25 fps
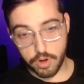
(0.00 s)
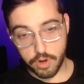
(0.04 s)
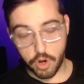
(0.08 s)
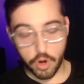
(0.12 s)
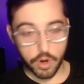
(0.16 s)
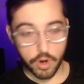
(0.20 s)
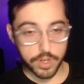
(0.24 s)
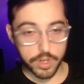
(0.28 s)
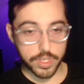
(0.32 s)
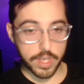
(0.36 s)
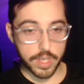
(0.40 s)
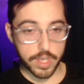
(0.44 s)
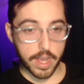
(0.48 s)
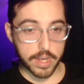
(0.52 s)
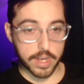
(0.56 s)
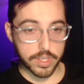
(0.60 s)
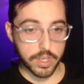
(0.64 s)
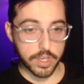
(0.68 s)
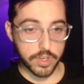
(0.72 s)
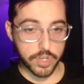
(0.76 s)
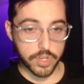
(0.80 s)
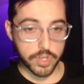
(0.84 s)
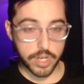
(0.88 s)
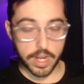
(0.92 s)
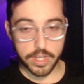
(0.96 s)
hurts
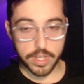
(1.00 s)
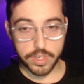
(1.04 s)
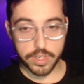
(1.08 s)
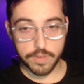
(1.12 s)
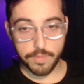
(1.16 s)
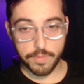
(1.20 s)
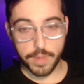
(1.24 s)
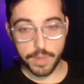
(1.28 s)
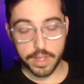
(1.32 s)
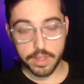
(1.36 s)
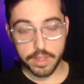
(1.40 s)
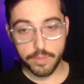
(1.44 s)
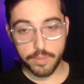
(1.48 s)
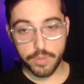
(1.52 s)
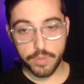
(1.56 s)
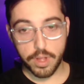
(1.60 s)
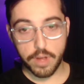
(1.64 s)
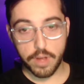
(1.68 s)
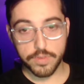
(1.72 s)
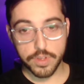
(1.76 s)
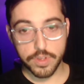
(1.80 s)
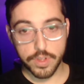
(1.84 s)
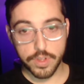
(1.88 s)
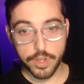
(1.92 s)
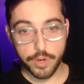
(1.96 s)
XL's chances of making the
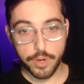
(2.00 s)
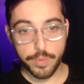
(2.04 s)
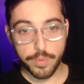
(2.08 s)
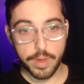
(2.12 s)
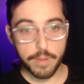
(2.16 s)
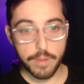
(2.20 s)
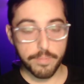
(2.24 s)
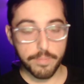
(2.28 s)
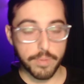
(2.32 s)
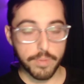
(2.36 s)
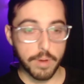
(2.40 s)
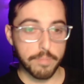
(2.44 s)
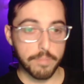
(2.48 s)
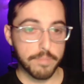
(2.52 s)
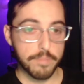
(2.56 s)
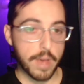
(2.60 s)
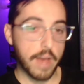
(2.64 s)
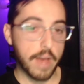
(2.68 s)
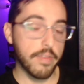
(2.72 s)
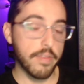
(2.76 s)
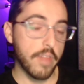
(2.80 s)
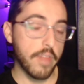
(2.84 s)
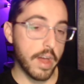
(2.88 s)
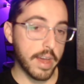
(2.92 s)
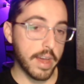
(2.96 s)
playoffs a little bit, but
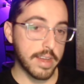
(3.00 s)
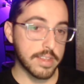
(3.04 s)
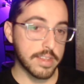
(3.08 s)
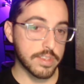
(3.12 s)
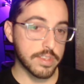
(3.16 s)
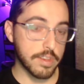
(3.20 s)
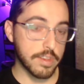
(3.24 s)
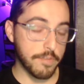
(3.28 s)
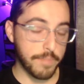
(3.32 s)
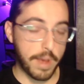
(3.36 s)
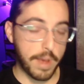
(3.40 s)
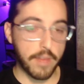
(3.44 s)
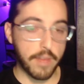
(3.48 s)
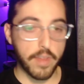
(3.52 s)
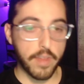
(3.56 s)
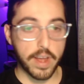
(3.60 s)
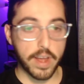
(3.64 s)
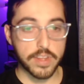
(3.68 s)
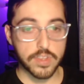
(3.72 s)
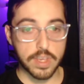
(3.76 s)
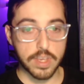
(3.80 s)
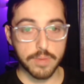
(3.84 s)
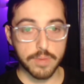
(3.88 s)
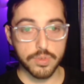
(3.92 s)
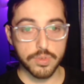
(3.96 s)
Mad Lions, if Mad
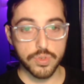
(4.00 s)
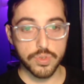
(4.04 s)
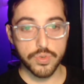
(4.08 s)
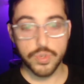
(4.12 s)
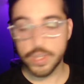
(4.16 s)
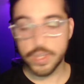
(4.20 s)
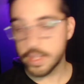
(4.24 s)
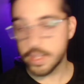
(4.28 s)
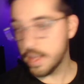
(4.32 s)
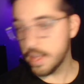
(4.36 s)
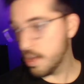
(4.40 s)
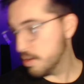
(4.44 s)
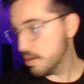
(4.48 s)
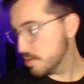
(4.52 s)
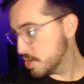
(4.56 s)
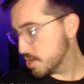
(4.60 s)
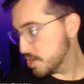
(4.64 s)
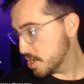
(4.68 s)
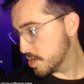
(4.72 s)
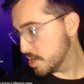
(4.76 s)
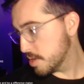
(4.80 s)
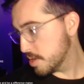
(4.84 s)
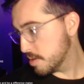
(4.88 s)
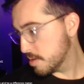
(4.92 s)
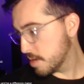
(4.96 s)
Lions keeps losing, that'll
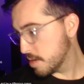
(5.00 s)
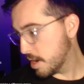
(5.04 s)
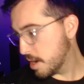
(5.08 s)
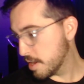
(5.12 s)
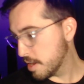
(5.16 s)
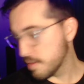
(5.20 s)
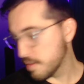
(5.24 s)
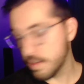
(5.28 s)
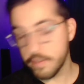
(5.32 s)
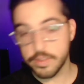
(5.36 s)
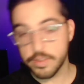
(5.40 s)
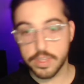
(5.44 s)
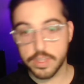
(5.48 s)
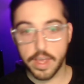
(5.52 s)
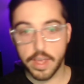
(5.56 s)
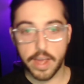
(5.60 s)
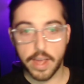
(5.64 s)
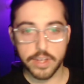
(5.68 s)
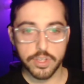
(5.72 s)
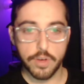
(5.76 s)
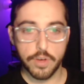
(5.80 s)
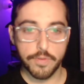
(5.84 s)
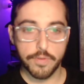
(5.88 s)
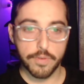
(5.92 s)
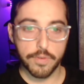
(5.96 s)
just kind of give it to
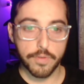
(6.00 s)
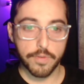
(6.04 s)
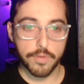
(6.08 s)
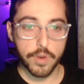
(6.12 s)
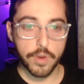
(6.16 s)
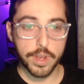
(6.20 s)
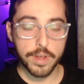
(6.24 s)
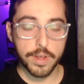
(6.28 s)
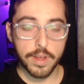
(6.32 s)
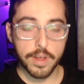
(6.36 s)
XL for free.